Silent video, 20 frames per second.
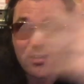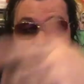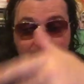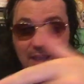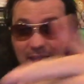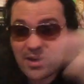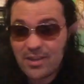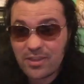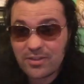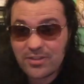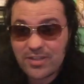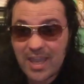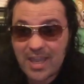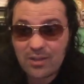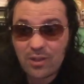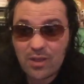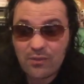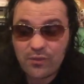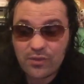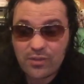And the
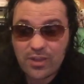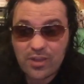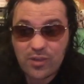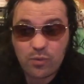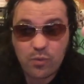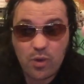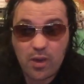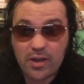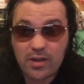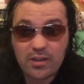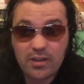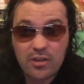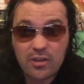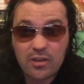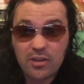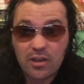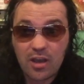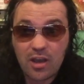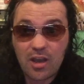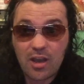tagline for this one,
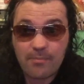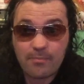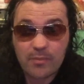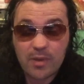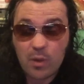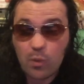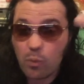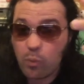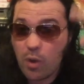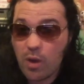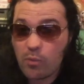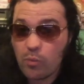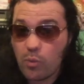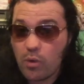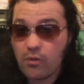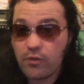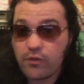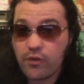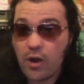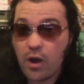One will
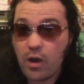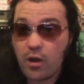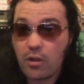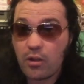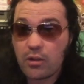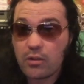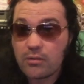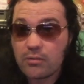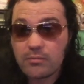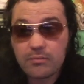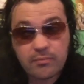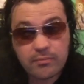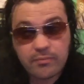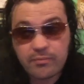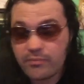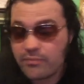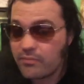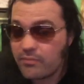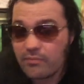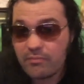fall.
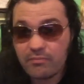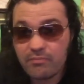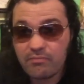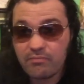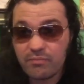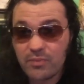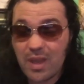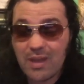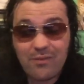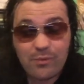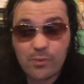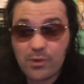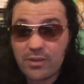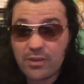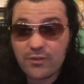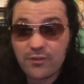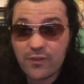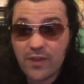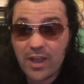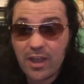None of them really
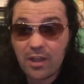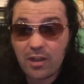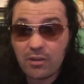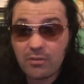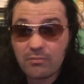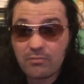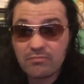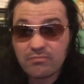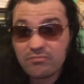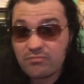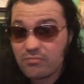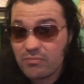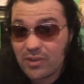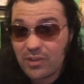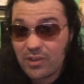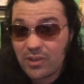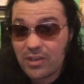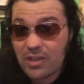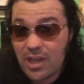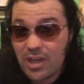fell,
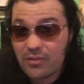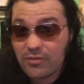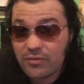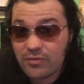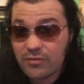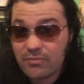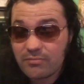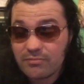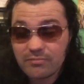really enough.